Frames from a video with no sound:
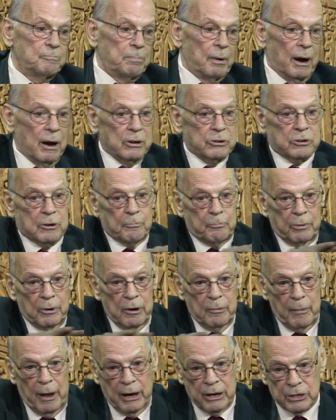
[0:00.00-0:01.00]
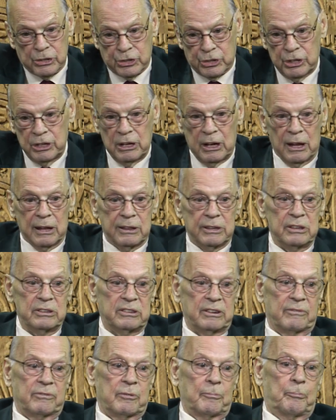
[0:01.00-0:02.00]
parts. You put them on a sheet like this,
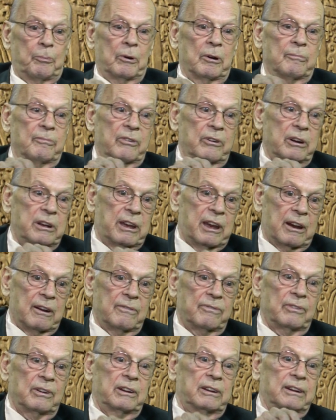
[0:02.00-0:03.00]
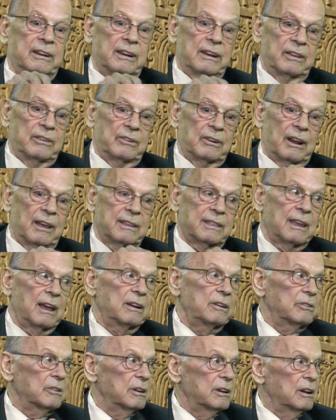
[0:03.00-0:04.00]
and if you put them very carefully together like
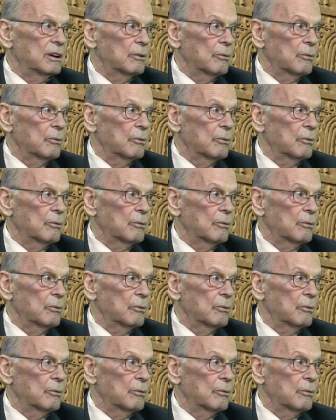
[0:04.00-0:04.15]
that, you'd get a